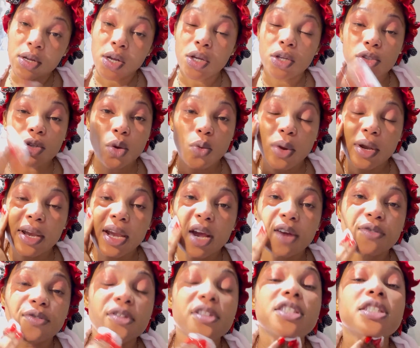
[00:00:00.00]
So when you
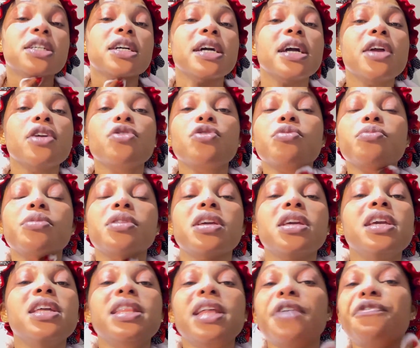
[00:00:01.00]
have try room,
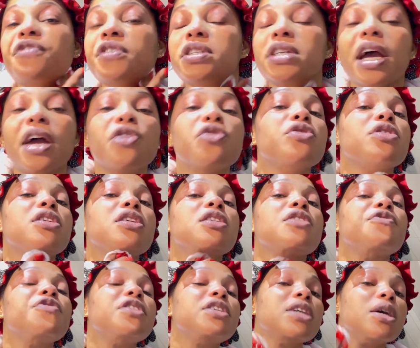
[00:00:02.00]
in a future room,
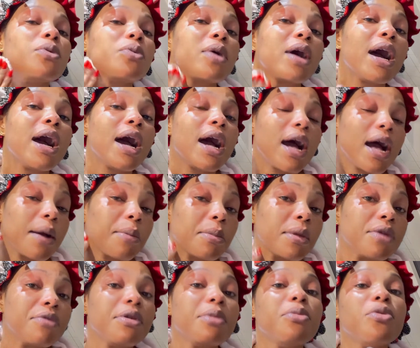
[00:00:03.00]
if you check out
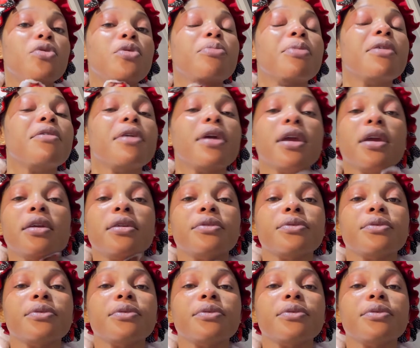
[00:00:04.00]
remove obere.